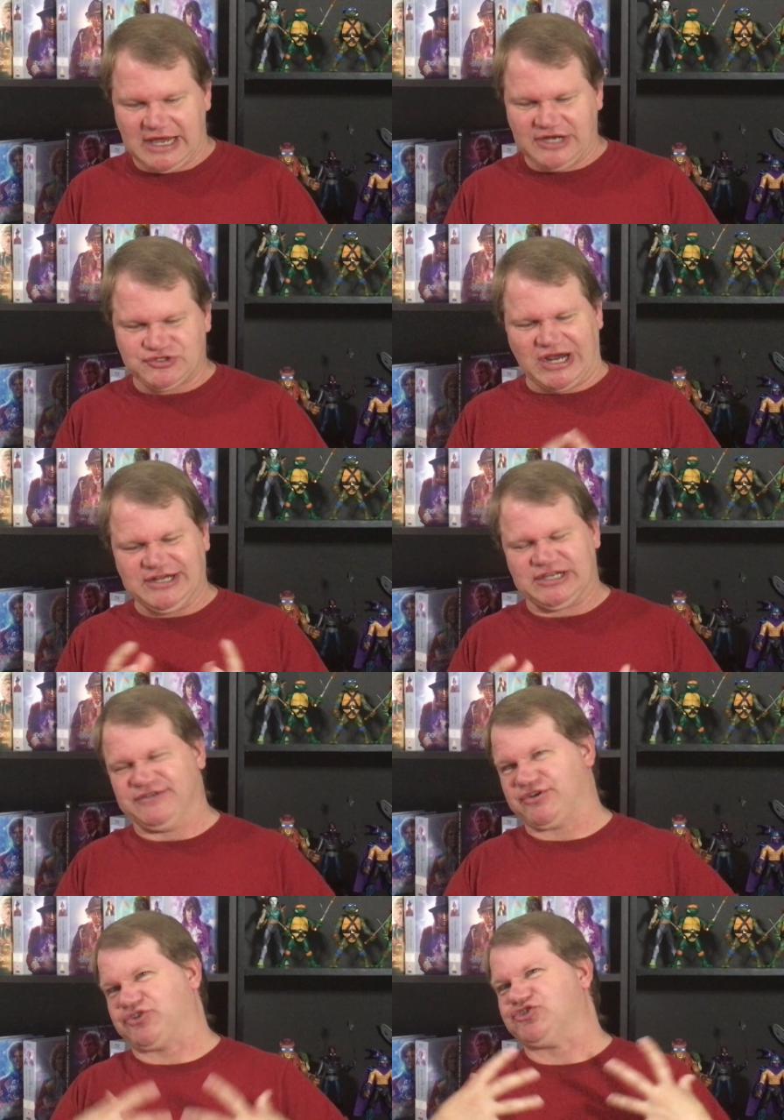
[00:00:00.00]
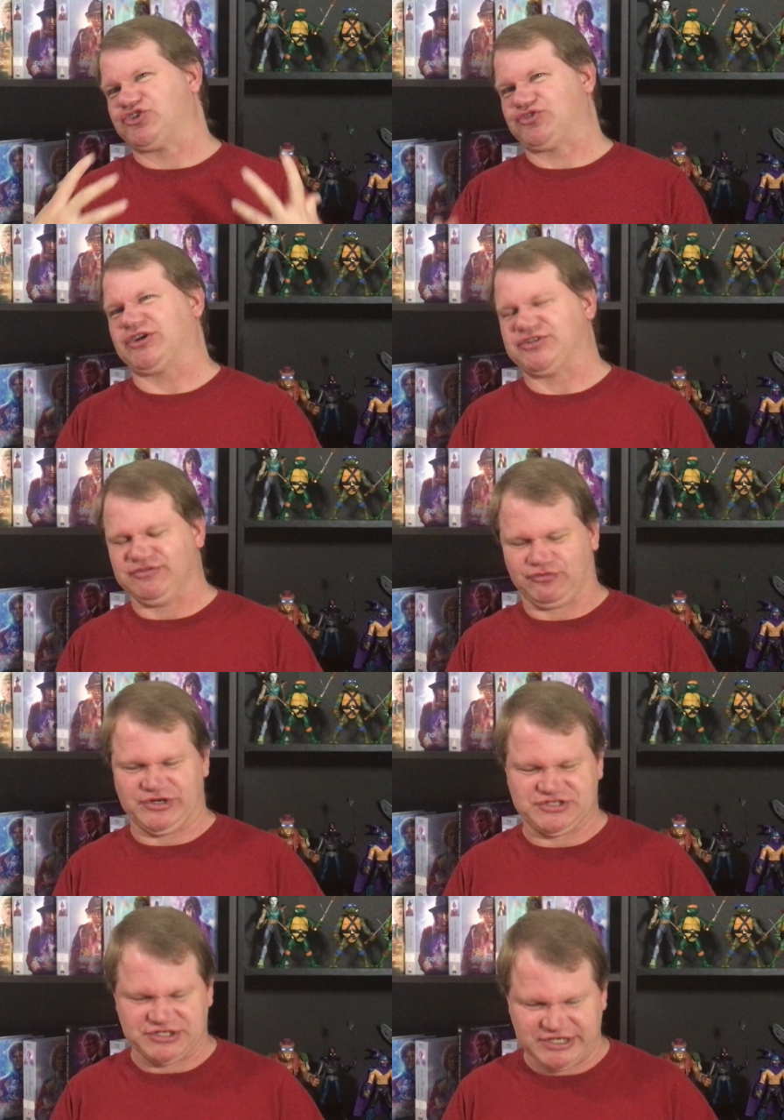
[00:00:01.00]
I try to give a constructive
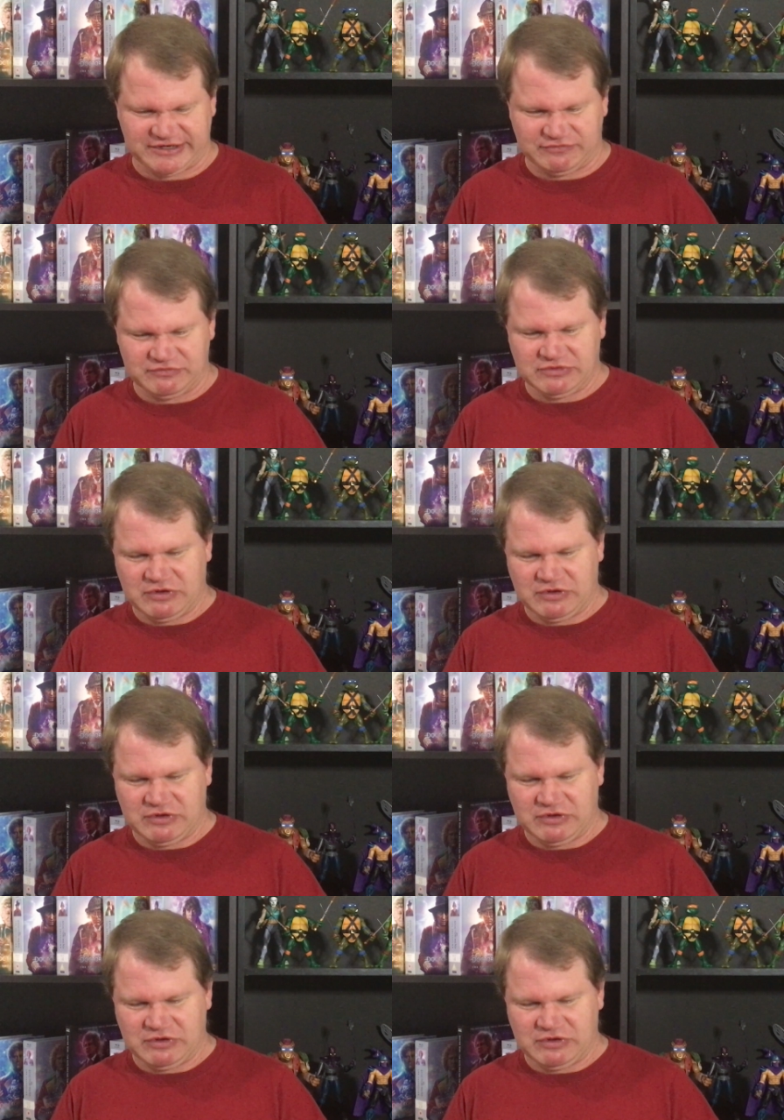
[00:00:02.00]
reasoning